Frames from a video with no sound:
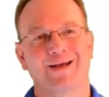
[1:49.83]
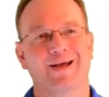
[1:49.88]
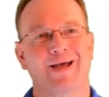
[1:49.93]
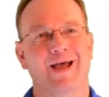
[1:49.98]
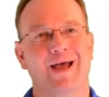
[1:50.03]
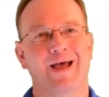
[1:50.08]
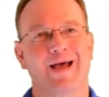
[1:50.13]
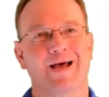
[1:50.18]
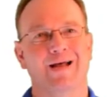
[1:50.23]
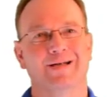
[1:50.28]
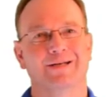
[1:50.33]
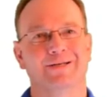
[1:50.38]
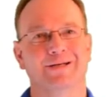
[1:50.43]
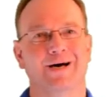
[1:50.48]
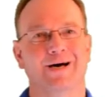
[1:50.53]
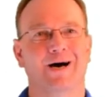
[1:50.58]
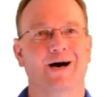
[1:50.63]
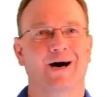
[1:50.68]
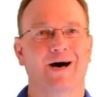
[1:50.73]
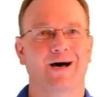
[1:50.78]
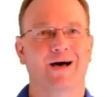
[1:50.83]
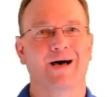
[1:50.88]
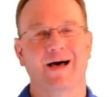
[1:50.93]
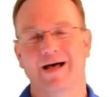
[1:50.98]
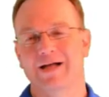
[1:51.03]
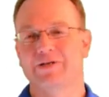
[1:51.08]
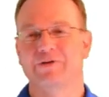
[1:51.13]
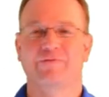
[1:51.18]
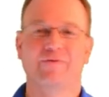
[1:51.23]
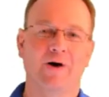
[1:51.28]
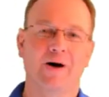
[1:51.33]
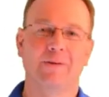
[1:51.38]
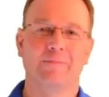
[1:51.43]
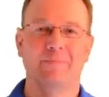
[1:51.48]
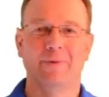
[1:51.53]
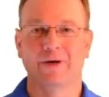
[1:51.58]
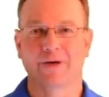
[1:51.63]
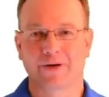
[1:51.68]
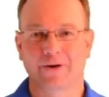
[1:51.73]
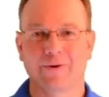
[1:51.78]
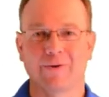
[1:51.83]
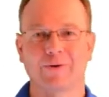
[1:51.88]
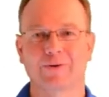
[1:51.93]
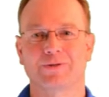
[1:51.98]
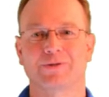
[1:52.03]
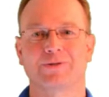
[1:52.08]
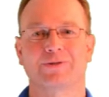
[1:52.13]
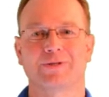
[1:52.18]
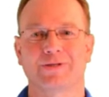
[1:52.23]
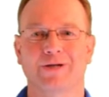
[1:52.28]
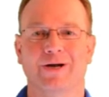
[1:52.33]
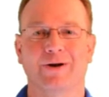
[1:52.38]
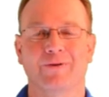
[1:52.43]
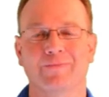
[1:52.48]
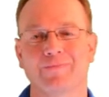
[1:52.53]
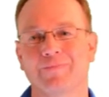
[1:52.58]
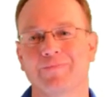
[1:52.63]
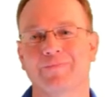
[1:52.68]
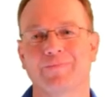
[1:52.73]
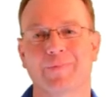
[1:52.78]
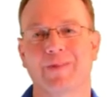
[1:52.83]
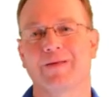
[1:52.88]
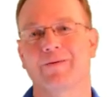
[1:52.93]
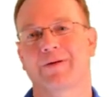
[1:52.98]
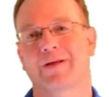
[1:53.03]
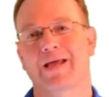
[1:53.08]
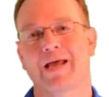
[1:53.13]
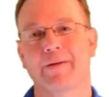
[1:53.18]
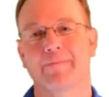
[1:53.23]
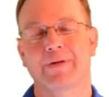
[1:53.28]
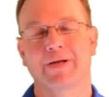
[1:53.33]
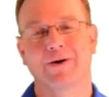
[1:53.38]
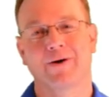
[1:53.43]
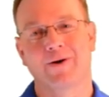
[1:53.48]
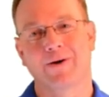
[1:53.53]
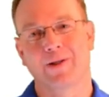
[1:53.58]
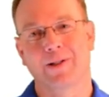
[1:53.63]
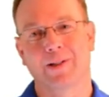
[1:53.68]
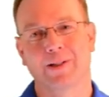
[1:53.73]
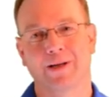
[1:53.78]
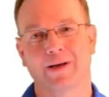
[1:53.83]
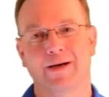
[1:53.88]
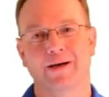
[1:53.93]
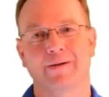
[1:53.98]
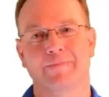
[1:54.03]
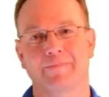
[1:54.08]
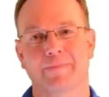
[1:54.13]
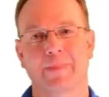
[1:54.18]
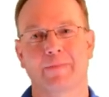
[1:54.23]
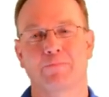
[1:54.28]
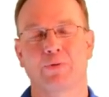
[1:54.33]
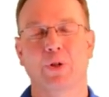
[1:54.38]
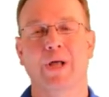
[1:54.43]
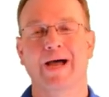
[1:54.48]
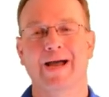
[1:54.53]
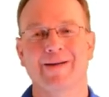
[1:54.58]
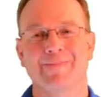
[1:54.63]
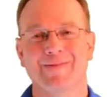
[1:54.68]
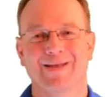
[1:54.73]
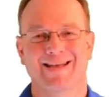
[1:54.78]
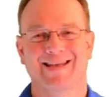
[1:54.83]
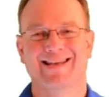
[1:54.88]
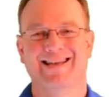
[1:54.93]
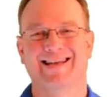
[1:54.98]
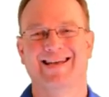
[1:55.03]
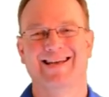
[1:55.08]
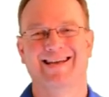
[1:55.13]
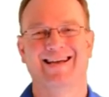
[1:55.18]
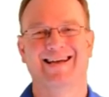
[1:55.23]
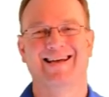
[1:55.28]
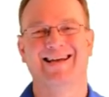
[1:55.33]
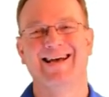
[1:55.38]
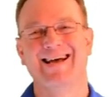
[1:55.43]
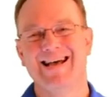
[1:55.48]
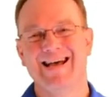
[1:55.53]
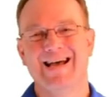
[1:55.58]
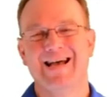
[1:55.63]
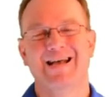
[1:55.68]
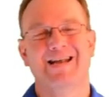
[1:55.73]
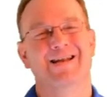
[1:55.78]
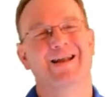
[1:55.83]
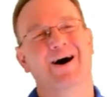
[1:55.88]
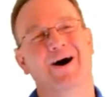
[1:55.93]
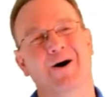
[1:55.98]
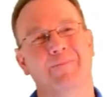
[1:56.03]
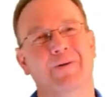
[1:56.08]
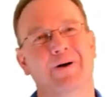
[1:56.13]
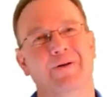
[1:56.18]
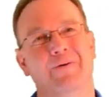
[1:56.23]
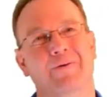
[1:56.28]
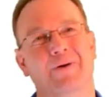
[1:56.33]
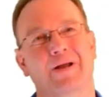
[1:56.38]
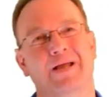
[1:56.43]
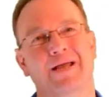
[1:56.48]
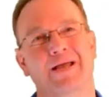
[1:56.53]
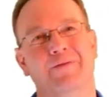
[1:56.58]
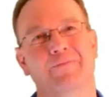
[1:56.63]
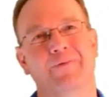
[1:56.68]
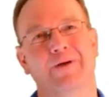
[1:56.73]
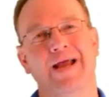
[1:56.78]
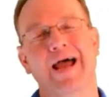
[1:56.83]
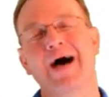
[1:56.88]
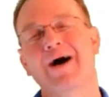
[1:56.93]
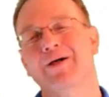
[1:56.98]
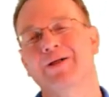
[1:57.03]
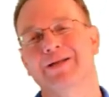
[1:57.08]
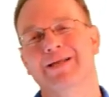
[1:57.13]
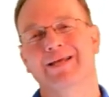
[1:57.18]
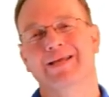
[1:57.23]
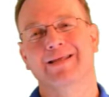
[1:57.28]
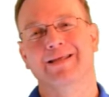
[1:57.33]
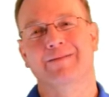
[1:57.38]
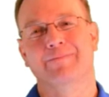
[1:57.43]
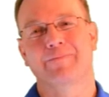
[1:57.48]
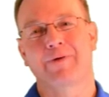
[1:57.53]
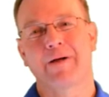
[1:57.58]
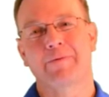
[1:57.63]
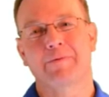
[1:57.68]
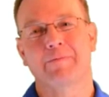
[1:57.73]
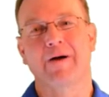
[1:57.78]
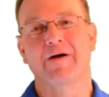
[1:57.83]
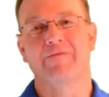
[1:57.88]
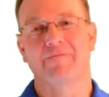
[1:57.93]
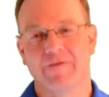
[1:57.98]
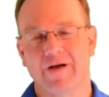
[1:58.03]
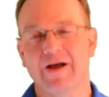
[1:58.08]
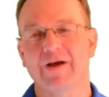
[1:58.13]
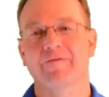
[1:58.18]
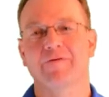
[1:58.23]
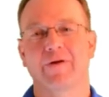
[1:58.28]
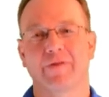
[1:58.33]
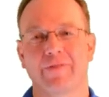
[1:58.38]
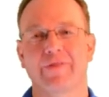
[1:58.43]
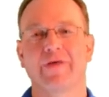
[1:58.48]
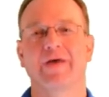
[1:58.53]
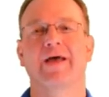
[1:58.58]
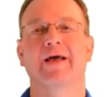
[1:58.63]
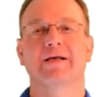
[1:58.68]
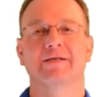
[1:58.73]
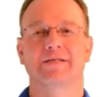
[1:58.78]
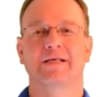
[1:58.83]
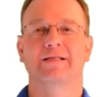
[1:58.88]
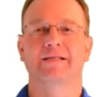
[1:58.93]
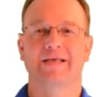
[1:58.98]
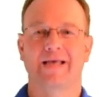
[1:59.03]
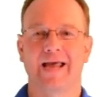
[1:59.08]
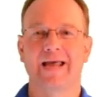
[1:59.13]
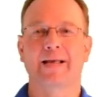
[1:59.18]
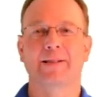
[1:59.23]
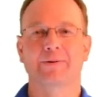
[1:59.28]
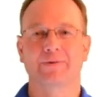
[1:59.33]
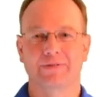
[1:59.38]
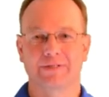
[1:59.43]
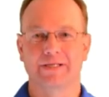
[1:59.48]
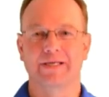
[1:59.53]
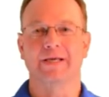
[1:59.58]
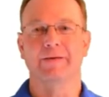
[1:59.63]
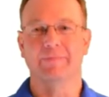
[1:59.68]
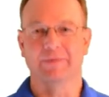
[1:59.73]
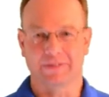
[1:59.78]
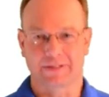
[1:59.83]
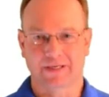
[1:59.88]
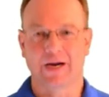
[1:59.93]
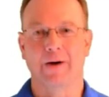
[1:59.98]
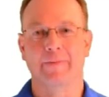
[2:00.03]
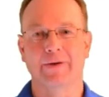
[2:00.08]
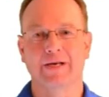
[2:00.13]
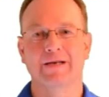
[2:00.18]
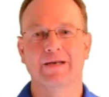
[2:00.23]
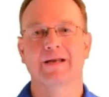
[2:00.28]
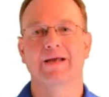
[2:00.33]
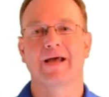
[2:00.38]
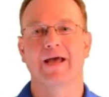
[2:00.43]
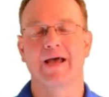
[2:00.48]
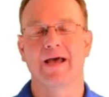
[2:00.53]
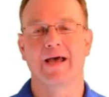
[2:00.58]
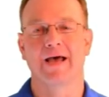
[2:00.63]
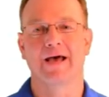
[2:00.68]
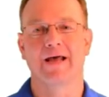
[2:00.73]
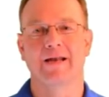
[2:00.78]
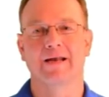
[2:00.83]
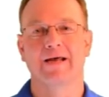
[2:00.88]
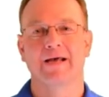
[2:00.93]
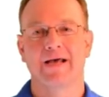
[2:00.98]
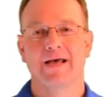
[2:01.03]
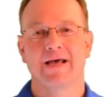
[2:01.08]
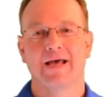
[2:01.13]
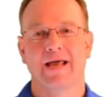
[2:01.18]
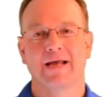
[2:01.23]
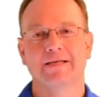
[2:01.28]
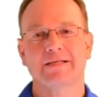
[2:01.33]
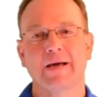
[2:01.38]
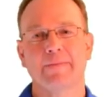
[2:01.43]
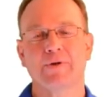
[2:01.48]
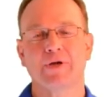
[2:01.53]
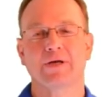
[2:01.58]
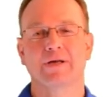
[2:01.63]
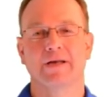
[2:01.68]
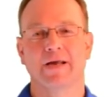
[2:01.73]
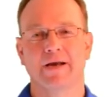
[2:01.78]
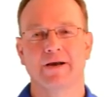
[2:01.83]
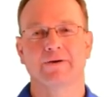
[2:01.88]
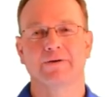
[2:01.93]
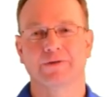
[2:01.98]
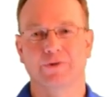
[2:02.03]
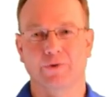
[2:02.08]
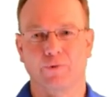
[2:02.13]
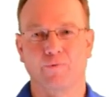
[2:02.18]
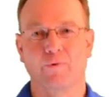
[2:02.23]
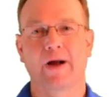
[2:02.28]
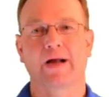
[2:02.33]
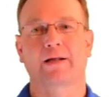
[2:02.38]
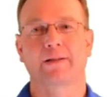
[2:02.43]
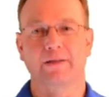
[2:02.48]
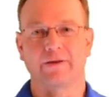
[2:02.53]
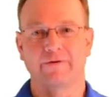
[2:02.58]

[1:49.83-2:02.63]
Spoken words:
and that's fun. But of course, can't be all play. No, but in reality, probably my favorite thing is that the Angular team is coming, and anytime you can hear directly